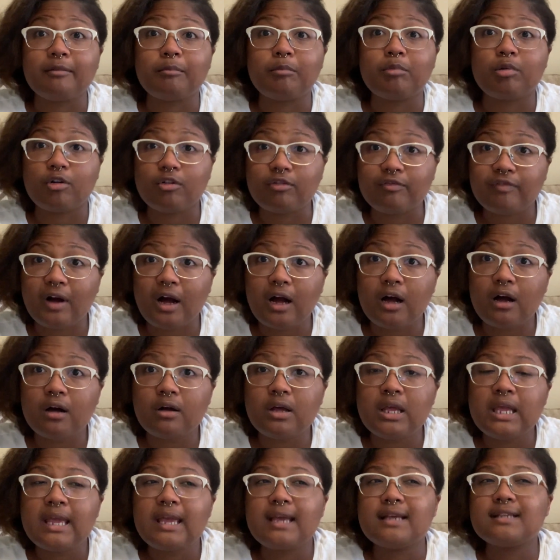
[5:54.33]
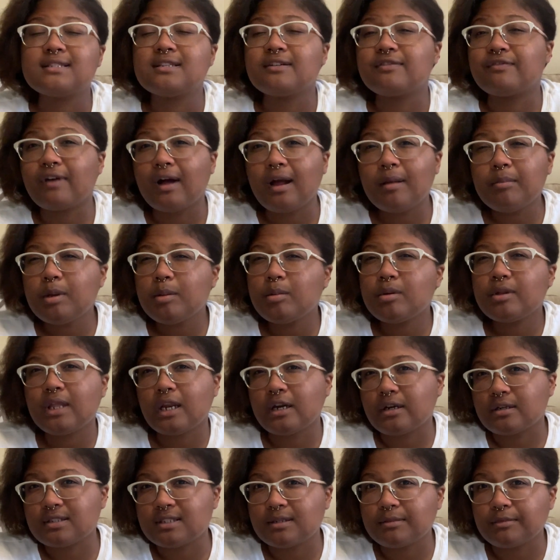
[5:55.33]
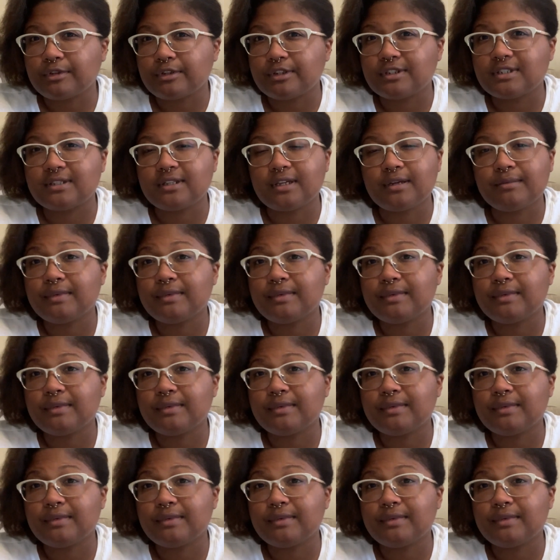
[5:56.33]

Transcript: profile, is to find people that are similar to them.